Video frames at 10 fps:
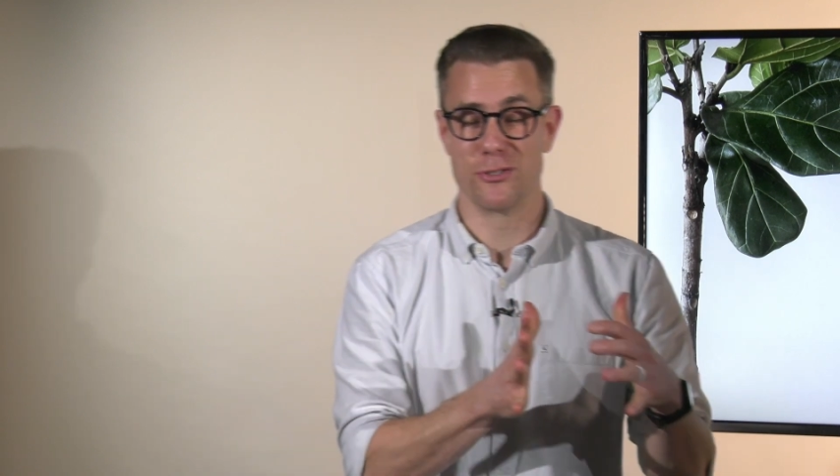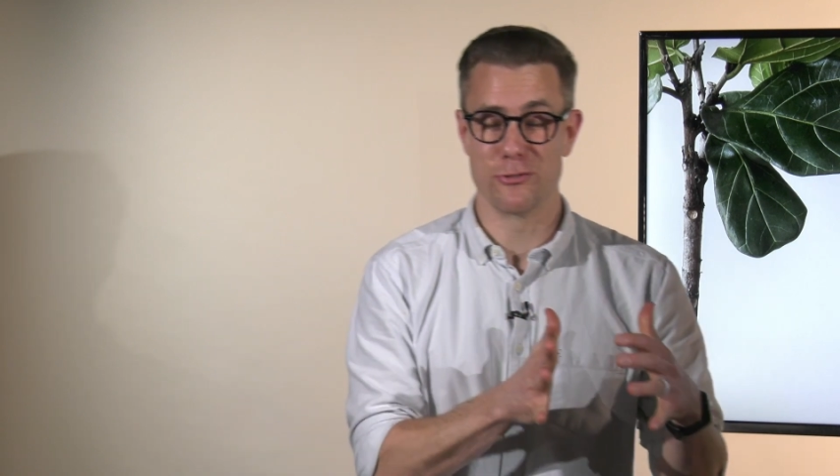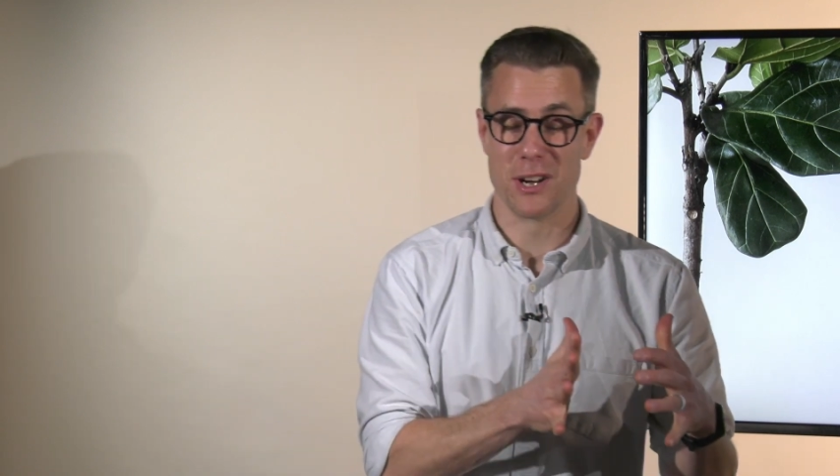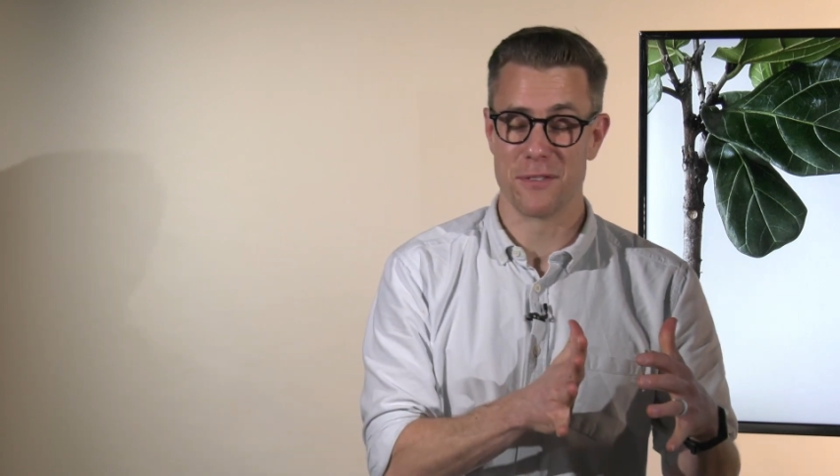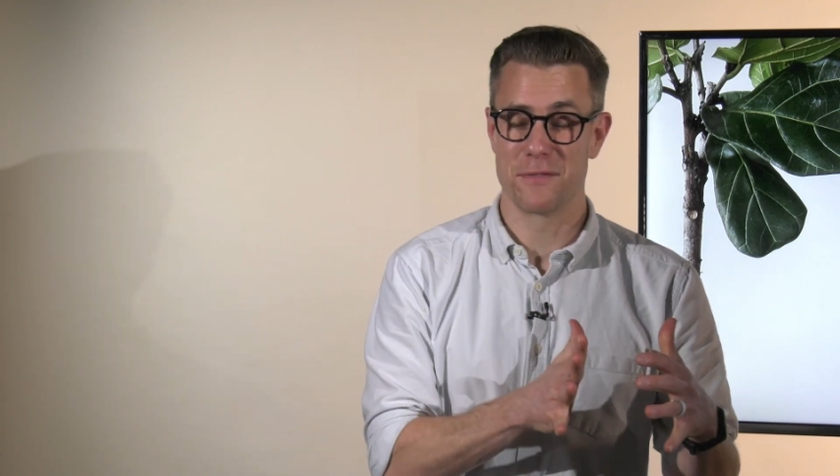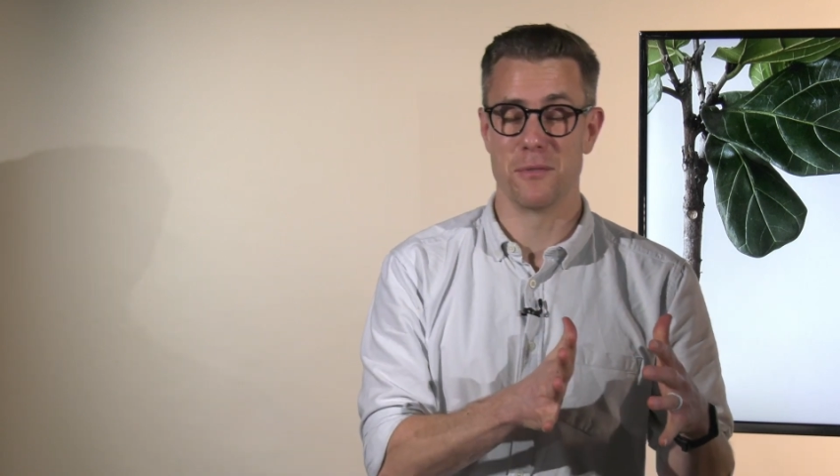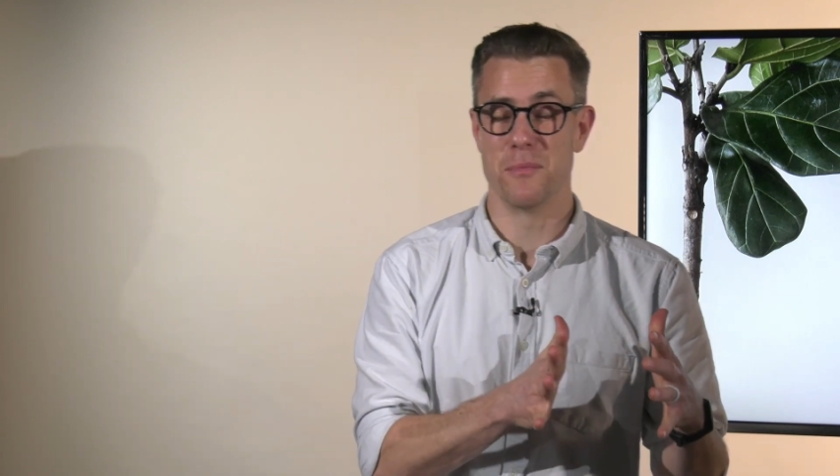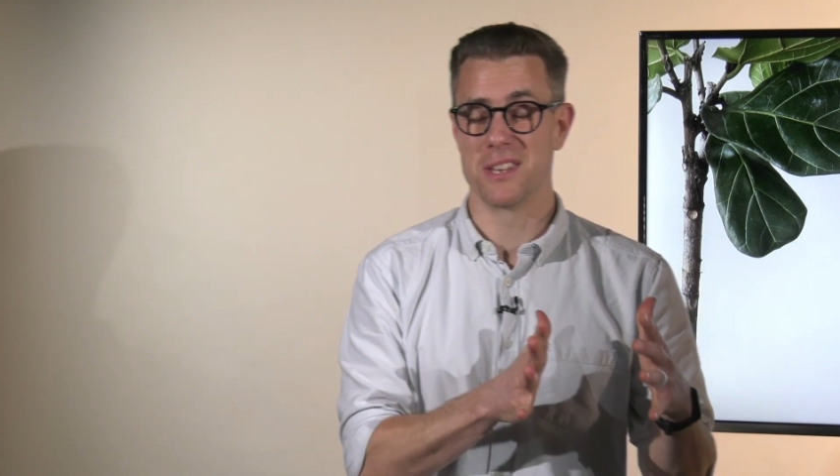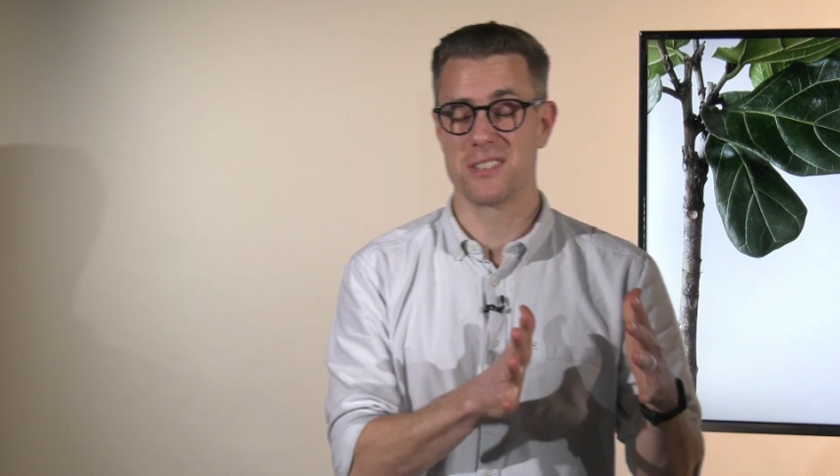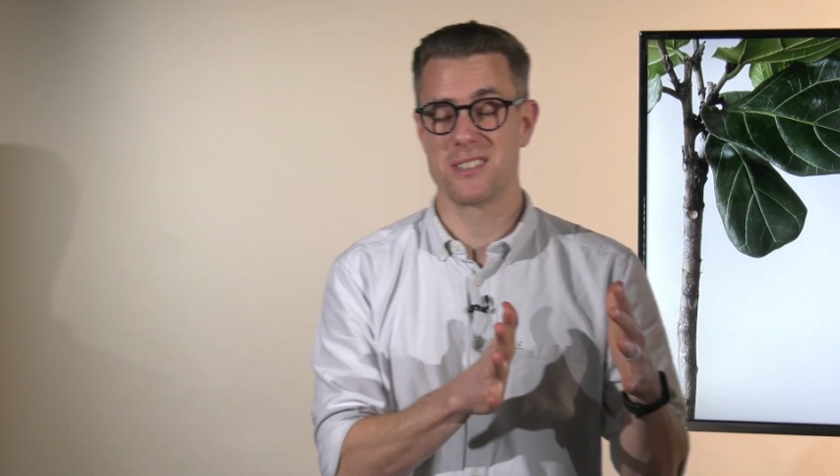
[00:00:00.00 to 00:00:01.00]
drift from
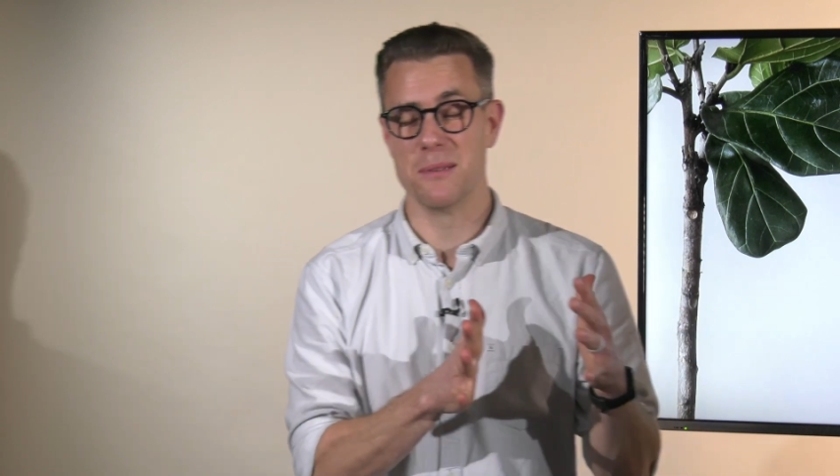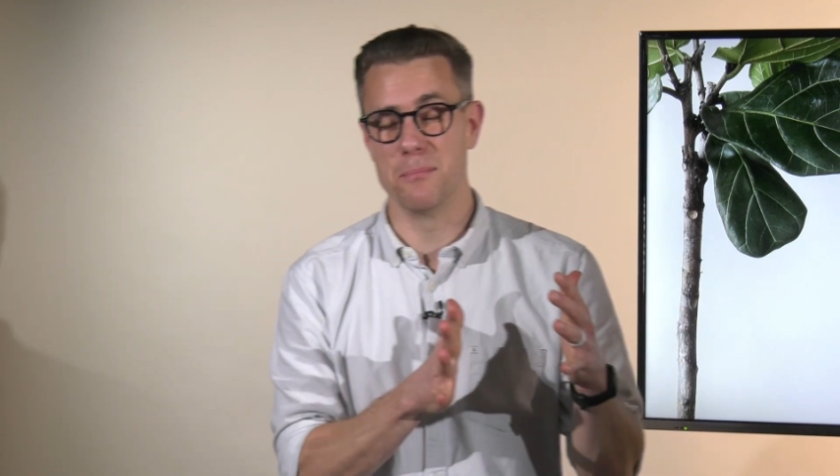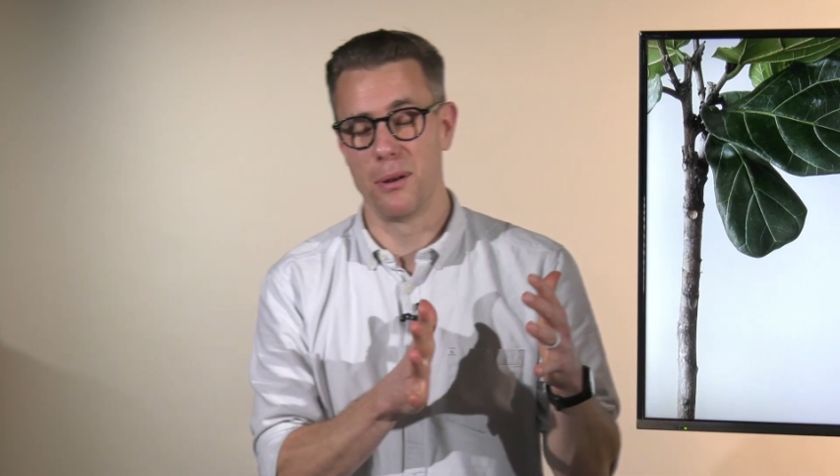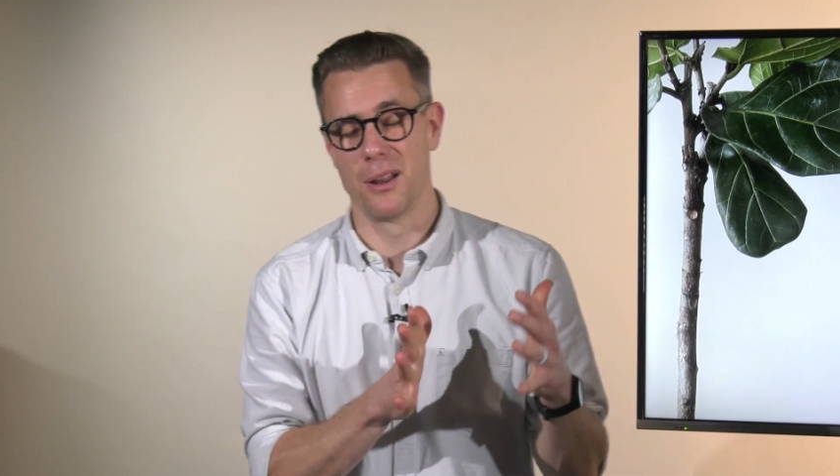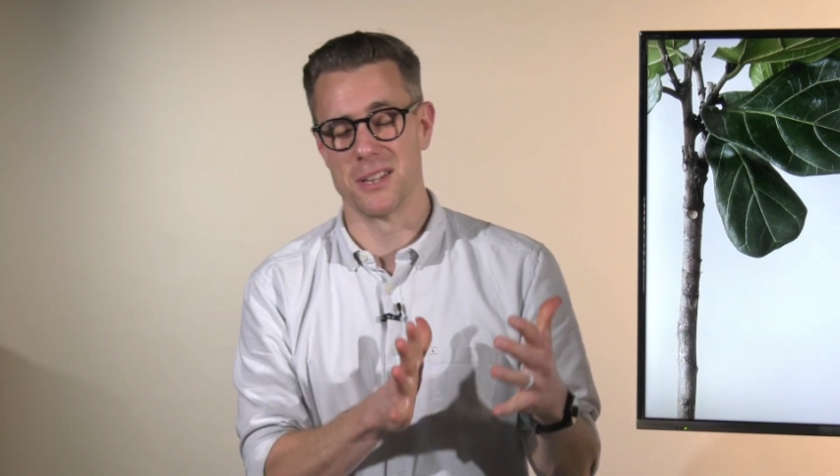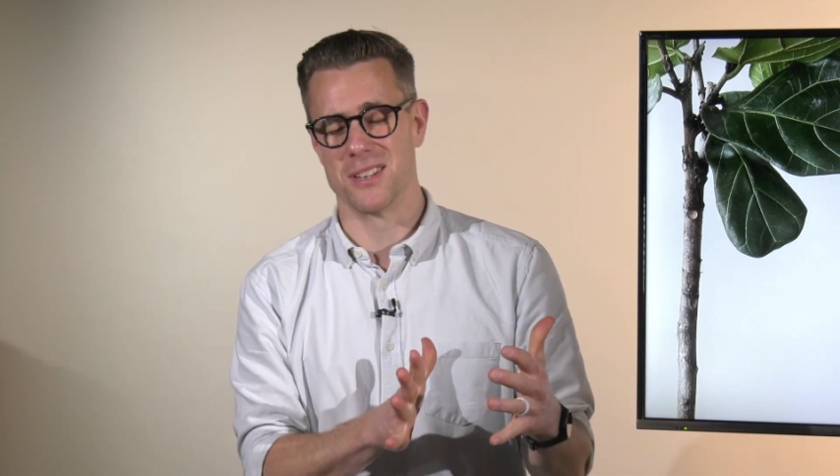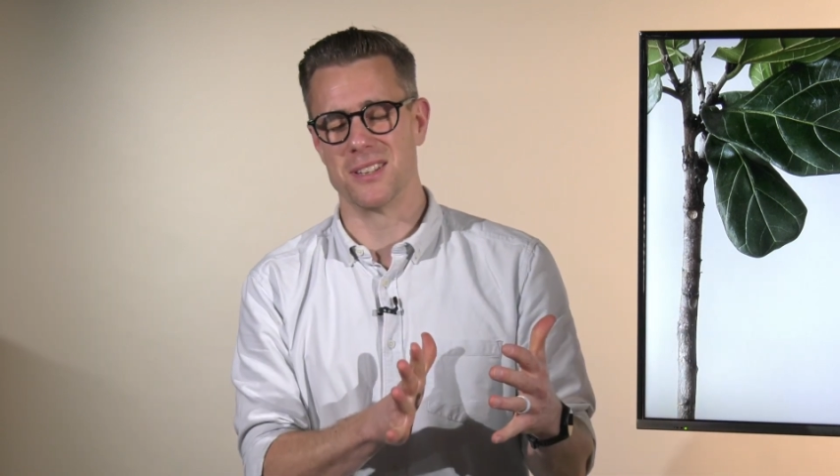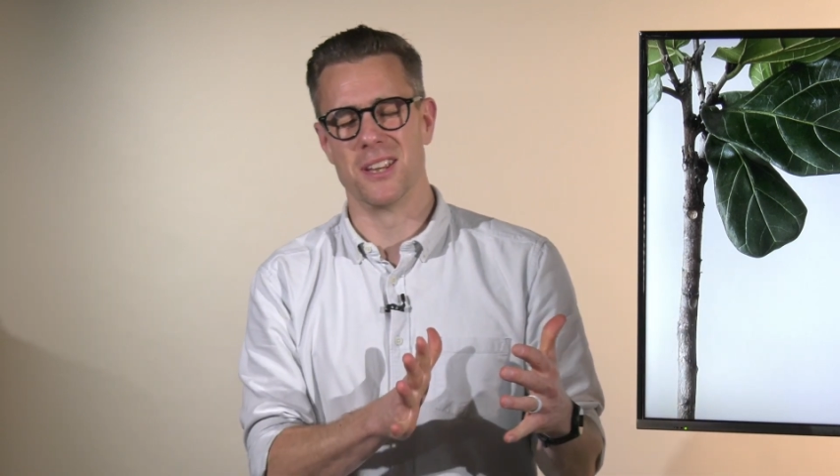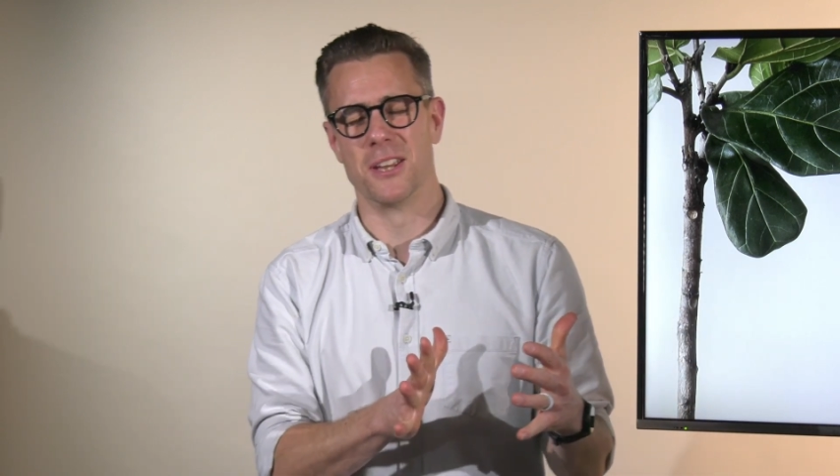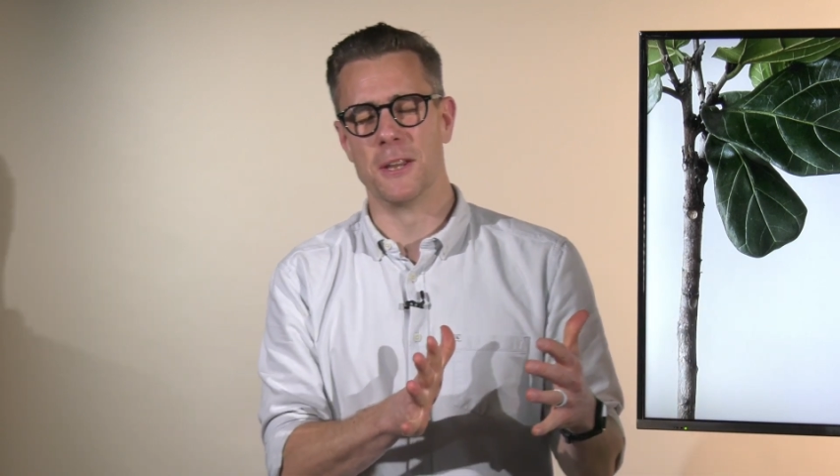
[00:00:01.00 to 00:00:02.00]
this
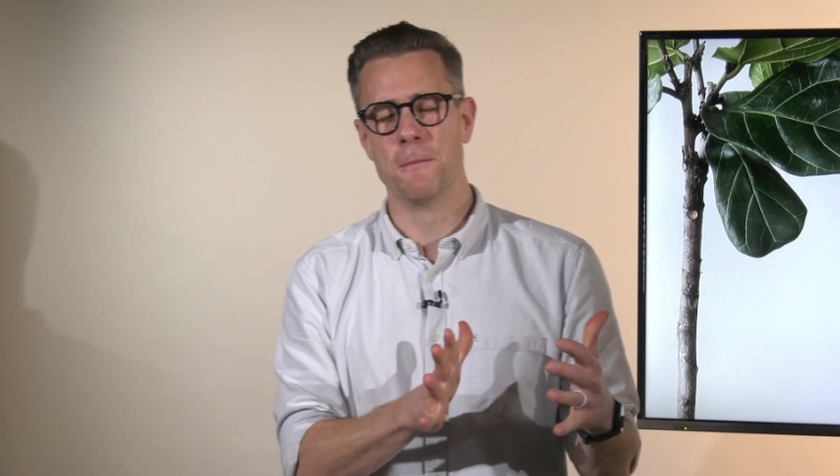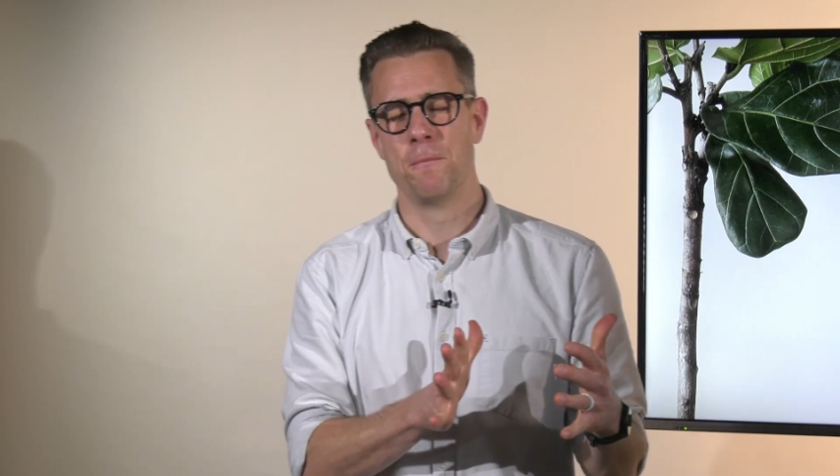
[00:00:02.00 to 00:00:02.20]
simplicity,